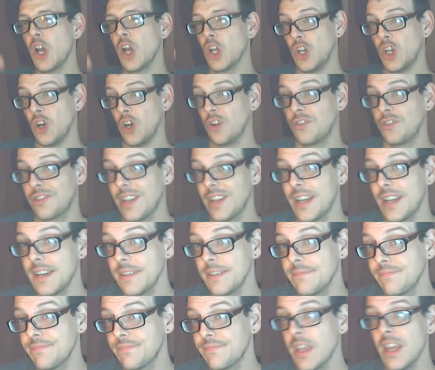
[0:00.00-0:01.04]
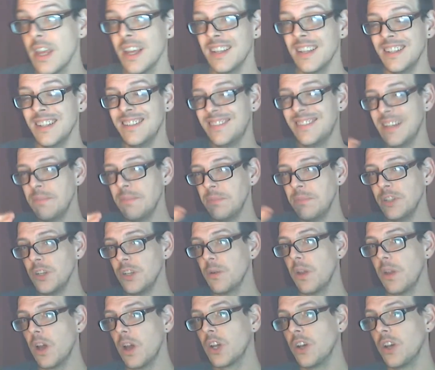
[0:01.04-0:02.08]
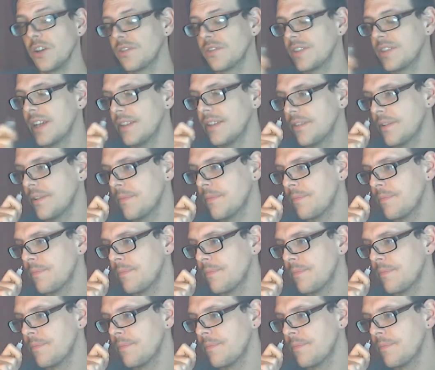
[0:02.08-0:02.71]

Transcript: custard. They seem to do a lot of custards.